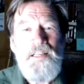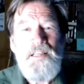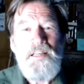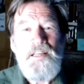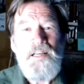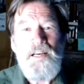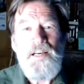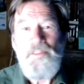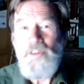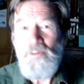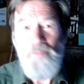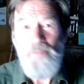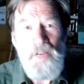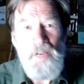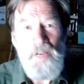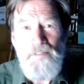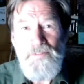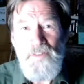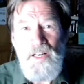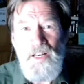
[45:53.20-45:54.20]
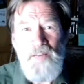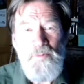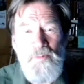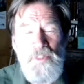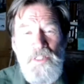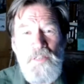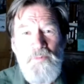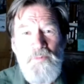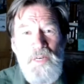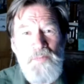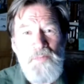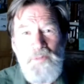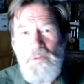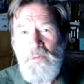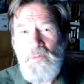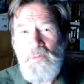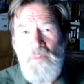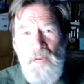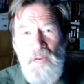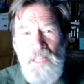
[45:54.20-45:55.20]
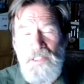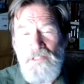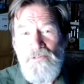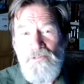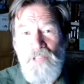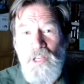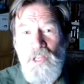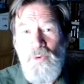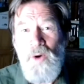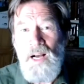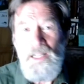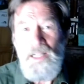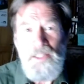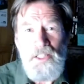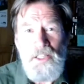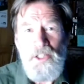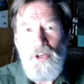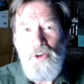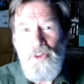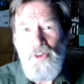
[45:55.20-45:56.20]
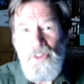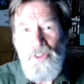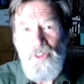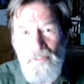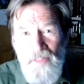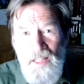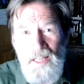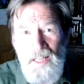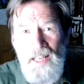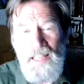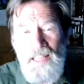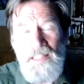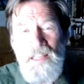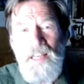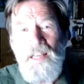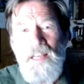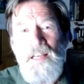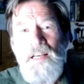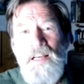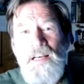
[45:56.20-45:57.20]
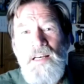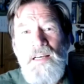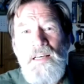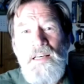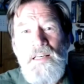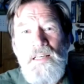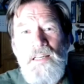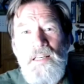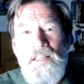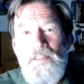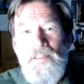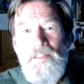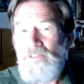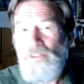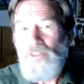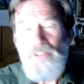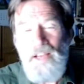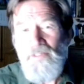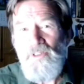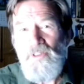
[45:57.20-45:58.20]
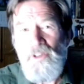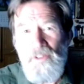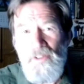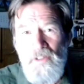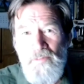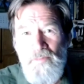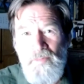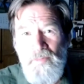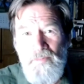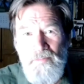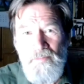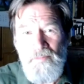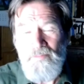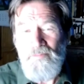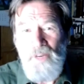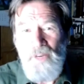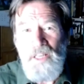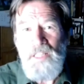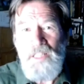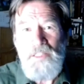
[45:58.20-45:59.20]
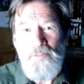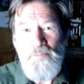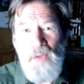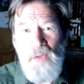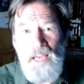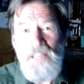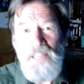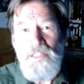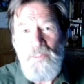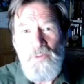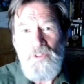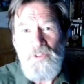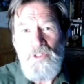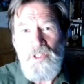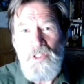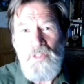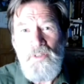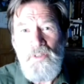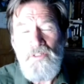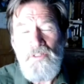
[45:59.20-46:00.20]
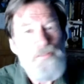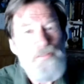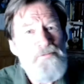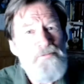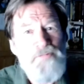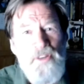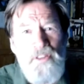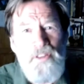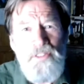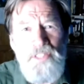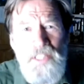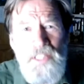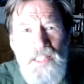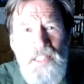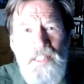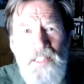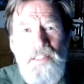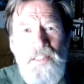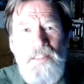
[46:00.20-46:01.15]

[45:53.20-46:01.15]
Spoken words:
And there are many farmers that might be prepared to rewild a corner of their land and just haven't got the money to pay someone to do it. So volunteer,